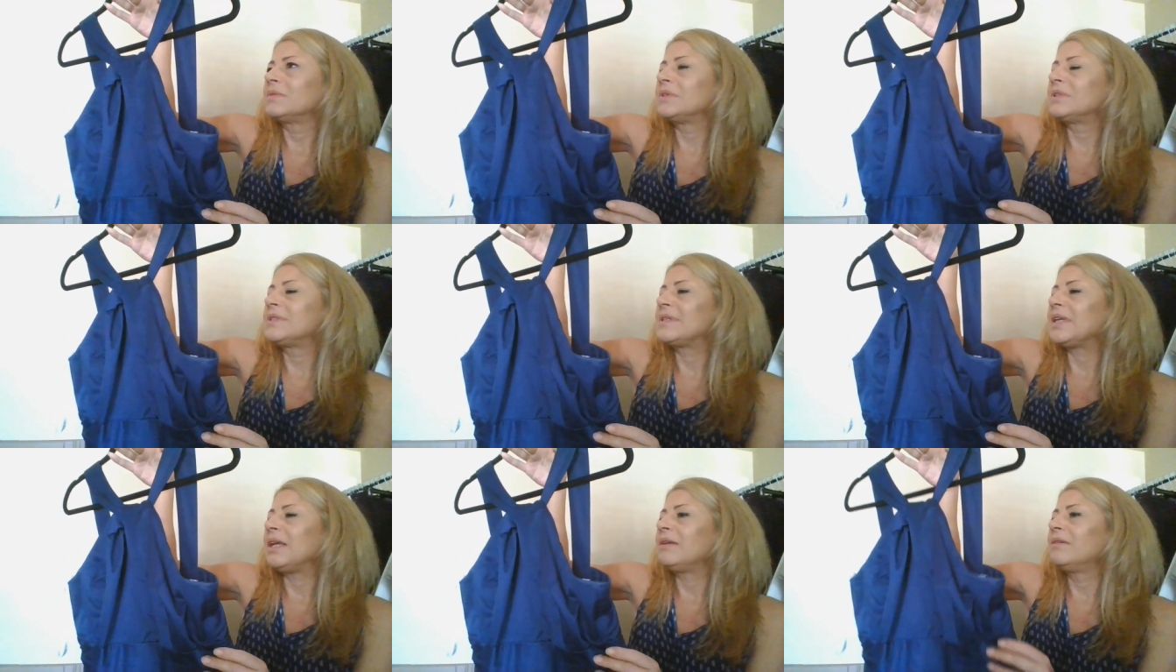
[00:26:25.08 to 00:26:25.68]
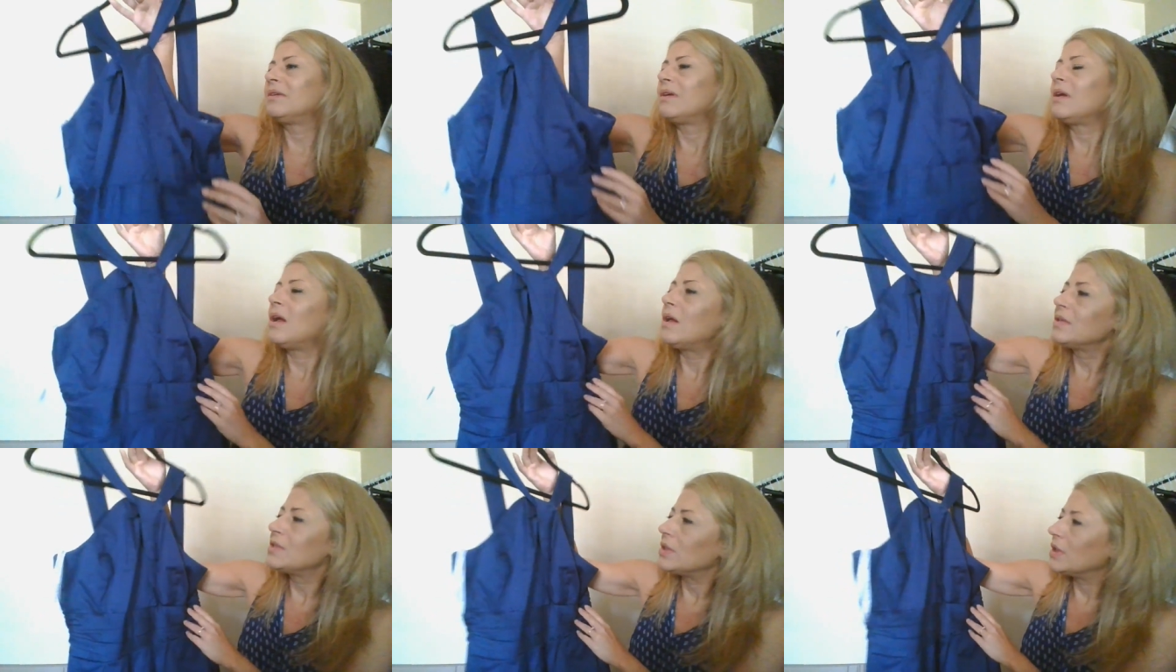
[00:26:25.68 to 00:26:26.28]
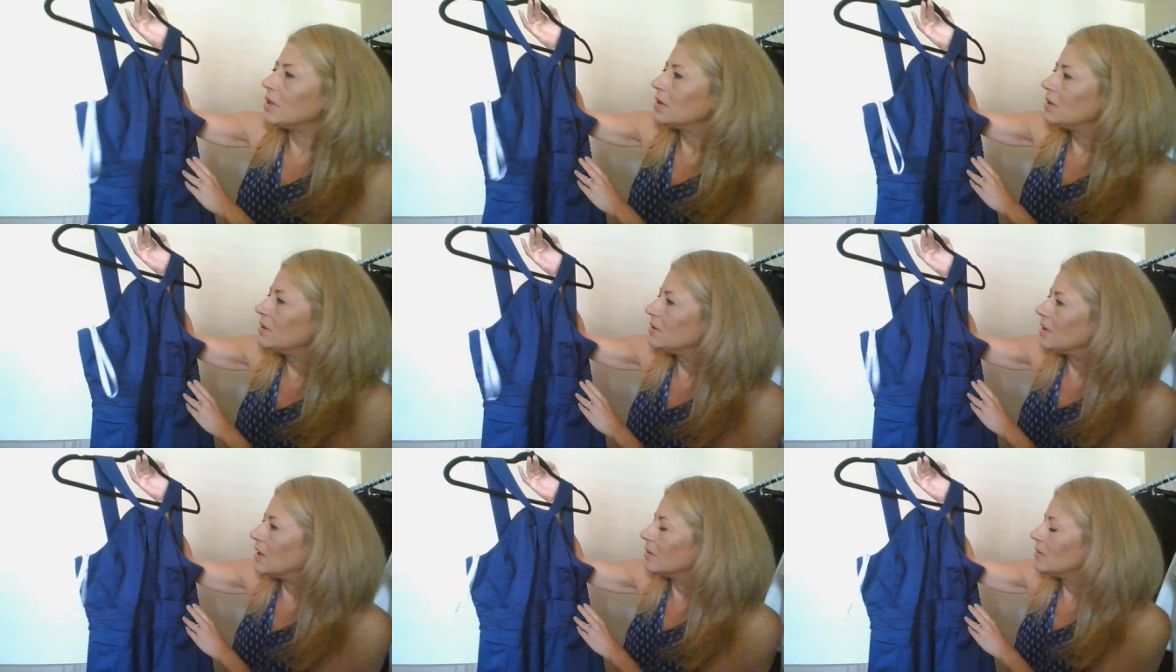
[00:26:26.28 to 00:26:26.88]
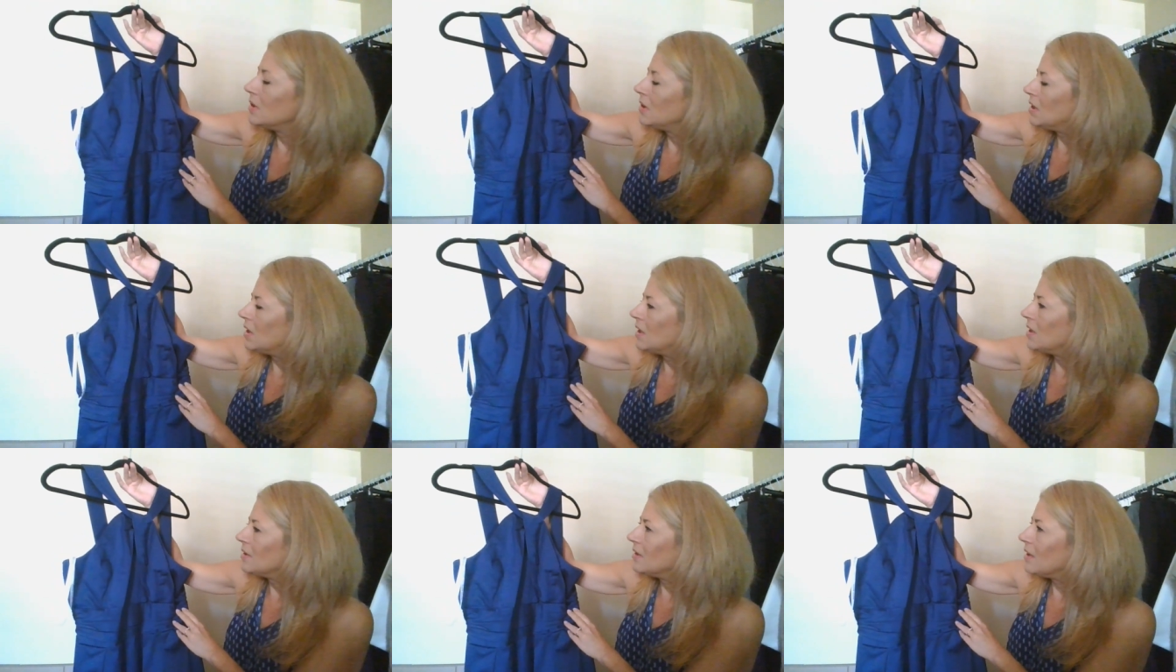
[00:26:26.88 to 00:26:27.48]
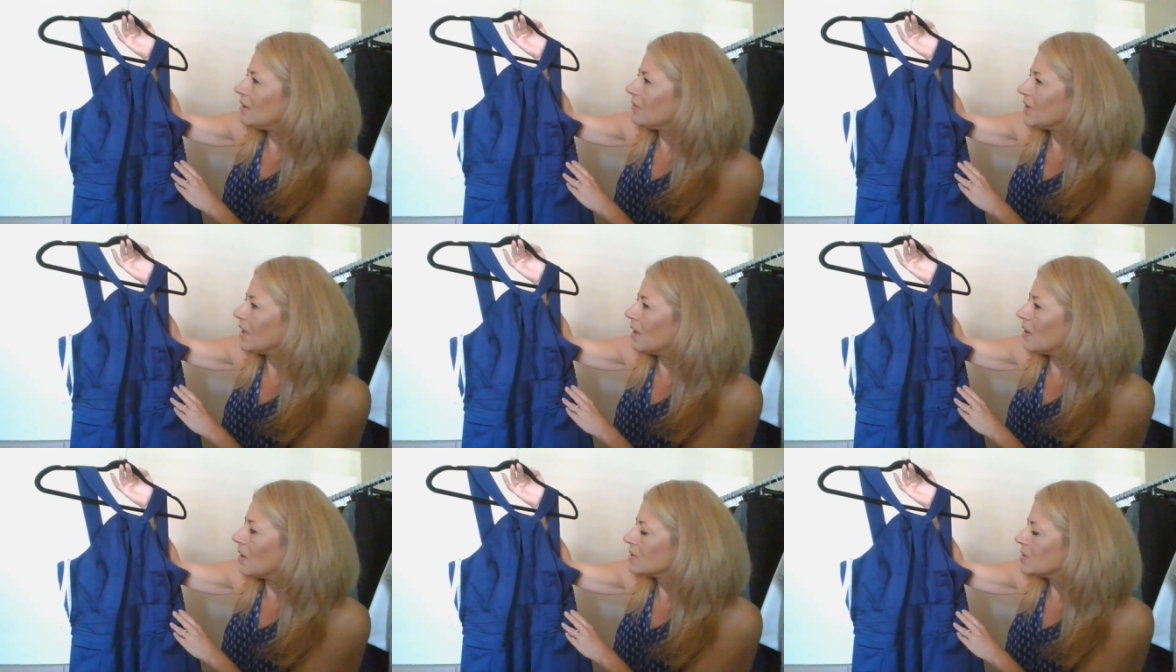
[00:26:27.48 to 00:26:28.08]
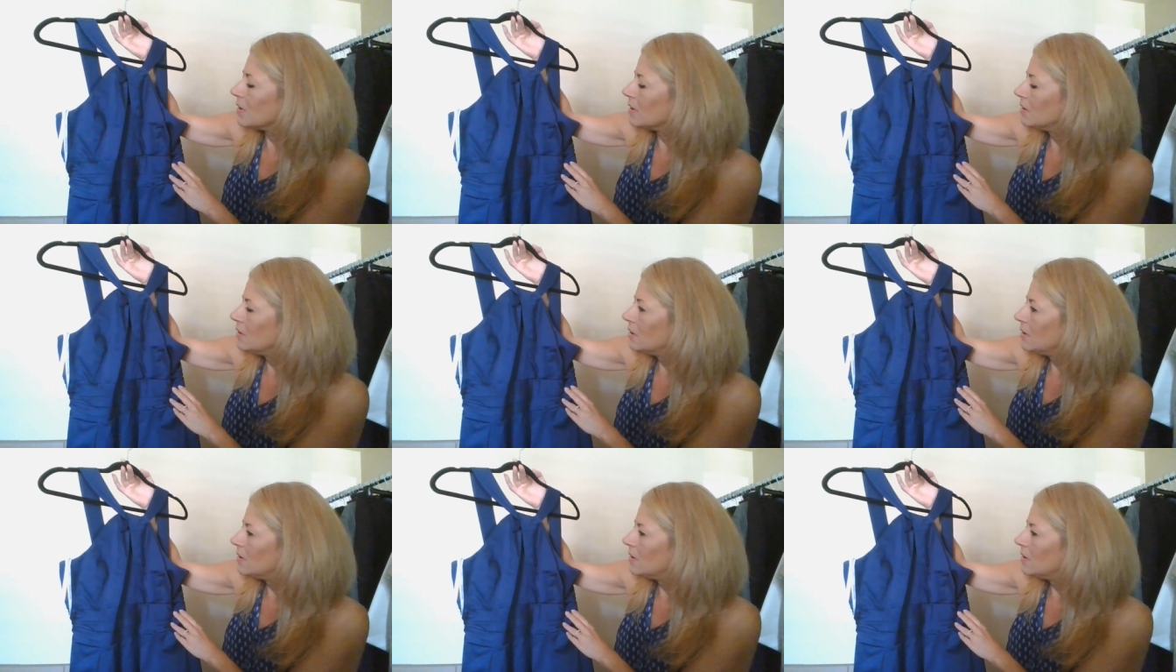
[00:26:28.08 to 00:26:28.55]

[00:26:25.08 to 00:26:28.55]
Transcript: let's see, halter, no, not really a halter,